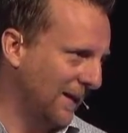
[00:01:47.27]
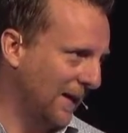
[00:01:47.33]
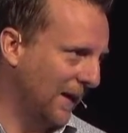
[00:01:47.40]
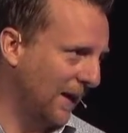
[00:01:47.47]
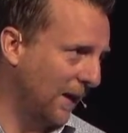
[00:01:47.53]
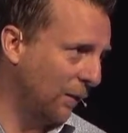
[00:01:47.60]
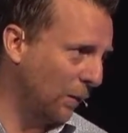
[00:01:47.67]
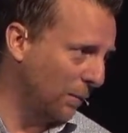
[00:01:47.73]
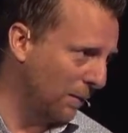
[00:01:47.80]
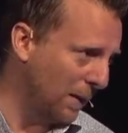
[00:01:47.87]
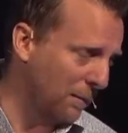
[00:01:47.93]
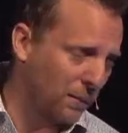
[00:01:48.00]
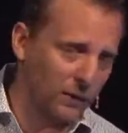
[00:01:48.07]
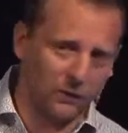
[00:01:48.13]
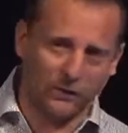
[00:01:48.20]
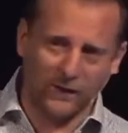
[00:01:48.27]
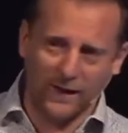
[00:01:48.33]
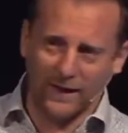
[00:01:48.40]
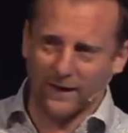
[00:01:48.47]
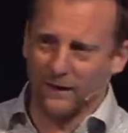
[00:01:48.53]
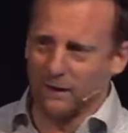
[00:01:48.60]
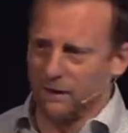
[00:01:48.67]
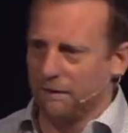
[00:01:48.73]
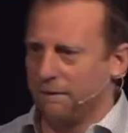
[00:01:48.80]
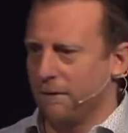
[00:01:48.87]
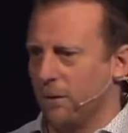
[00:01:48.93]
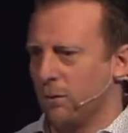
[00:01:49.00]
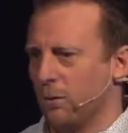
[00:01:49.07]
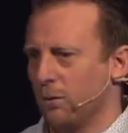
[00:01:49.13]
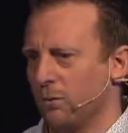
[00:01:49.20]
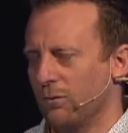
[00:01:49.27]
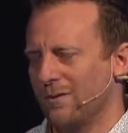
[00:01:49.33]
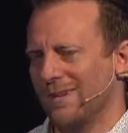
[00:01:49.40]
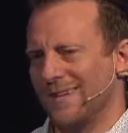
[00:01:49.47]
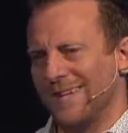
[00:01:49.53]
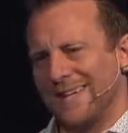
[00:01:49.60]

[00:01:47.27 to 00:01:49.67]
And I remember saying on the phone,